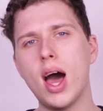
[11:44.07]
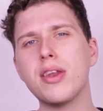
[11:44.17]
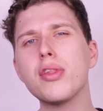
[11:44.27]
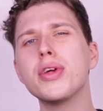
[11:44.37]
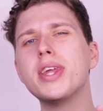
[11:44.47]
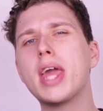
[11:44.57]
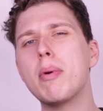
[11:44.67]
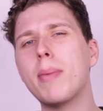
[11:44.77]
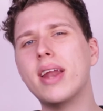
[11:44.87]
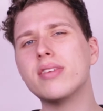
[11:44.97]
Another thing to keep
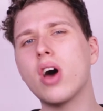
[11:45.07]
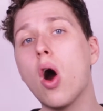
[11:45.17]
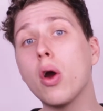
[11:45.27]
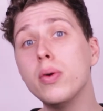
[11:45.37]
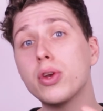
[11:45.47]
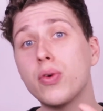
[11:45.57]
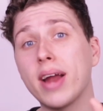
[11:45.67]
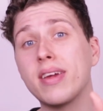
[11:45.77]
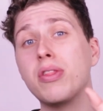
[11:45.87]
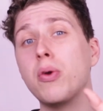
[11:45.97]
in mind is, are you
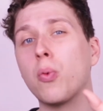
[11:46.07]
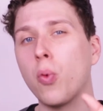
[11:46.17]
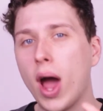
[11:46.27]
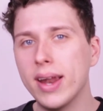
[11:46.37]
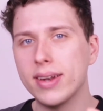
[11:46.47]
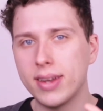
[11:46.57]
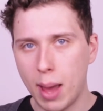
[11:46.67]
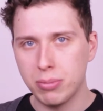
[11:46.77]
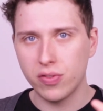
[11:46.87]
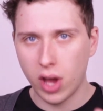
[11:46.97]
attracting the right
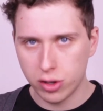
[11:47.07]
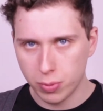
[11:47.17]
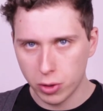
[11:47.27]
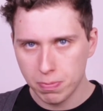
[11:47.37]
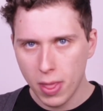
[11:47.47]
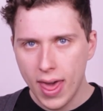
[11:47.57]
types of customers?